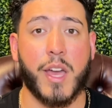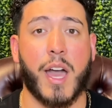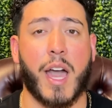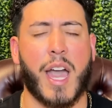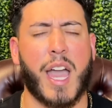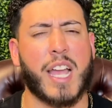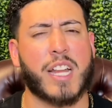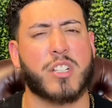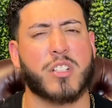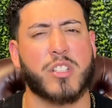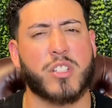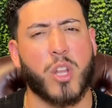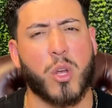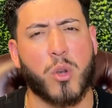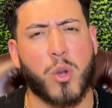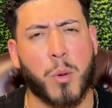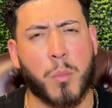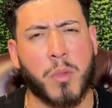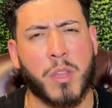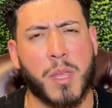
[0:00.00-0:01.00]
I actually
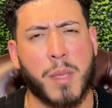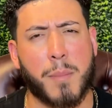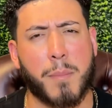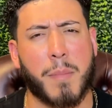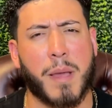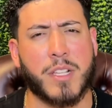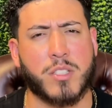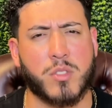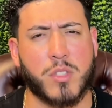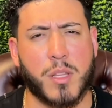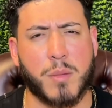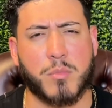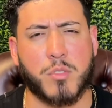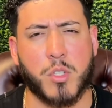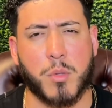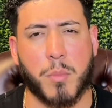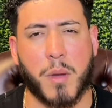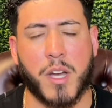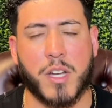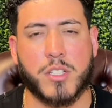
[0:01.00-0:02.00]
don't normally mess with them
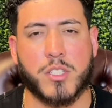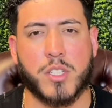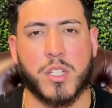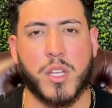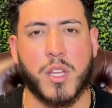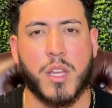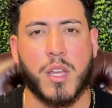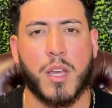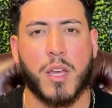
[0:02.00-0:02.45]
too much,